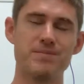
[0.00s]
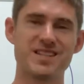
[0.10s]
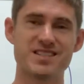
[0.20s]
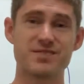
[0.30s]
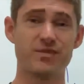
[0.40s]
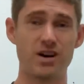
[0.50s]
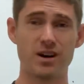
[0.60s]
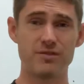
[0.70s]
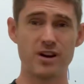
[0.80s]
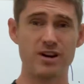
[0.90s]
This is
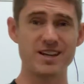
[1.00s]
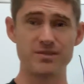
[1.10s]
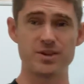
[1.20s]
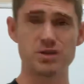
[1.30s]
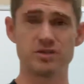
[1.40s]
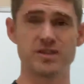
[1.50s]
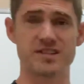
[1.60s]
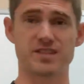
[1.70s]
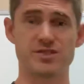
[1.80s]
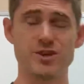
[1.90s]
very
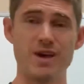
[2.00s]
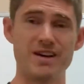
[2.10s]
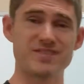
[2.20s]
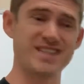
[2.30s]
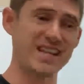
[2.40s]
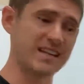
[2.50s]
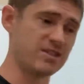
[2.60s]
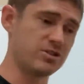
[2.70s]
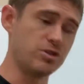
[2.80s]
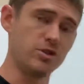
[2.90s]
individualistic, so you have to take
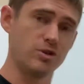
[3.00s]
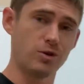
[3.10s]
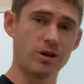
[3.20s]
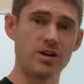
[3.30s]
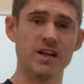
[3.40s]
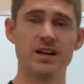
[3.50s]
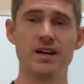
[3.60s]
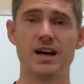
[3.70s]
into your